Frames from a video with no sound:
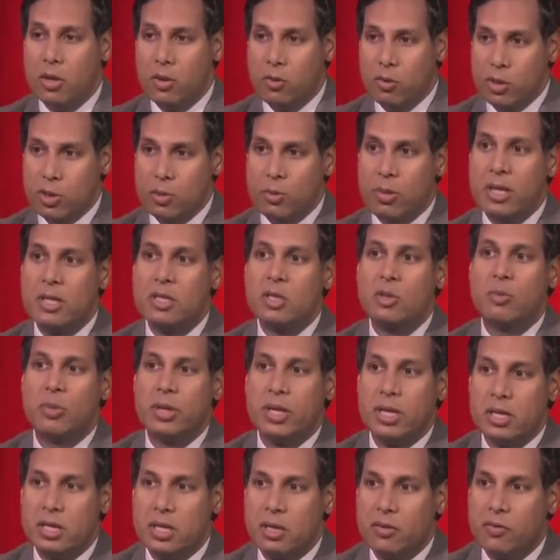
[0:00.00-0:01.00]
which makes a
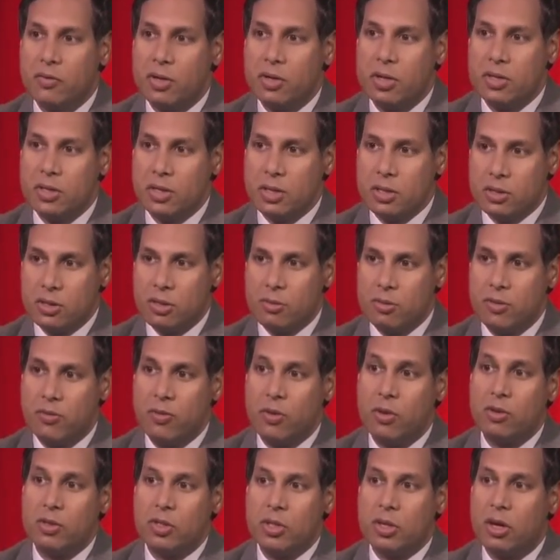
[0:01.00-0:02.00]
big difference in terms of
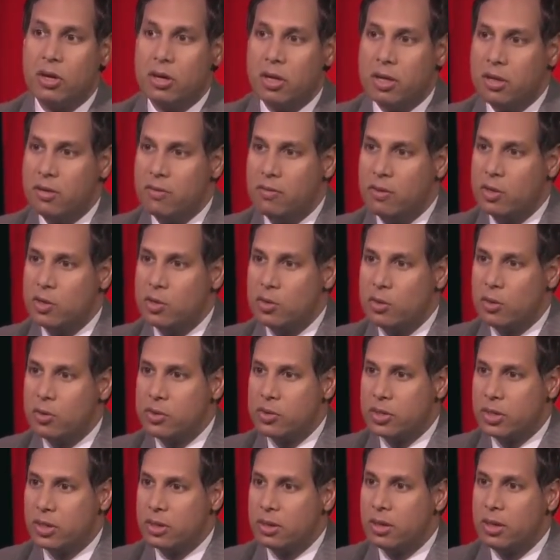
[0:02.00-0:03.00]
those young
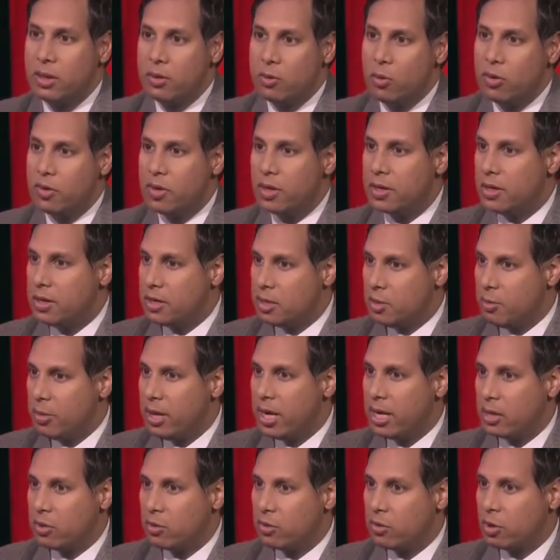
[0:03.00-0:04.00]
individuals and what they need to
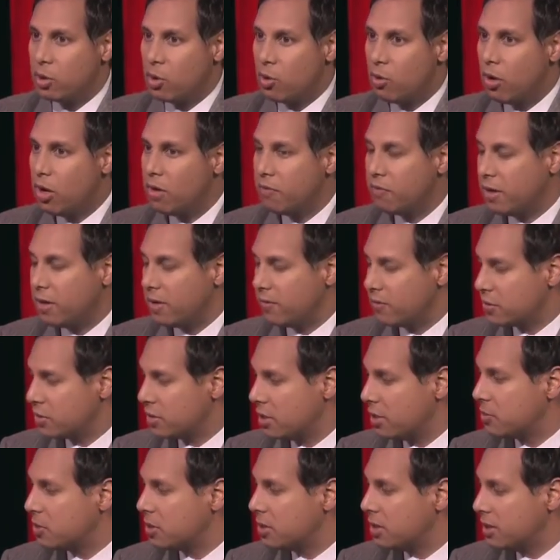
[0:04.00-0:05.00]
make in order to qualify for
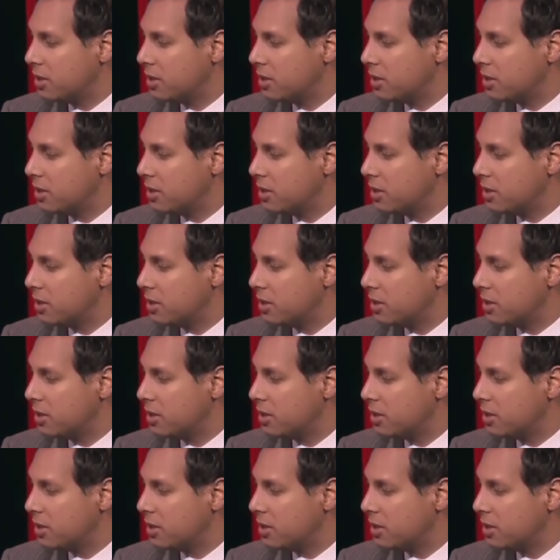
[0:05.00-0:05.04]
subsidies.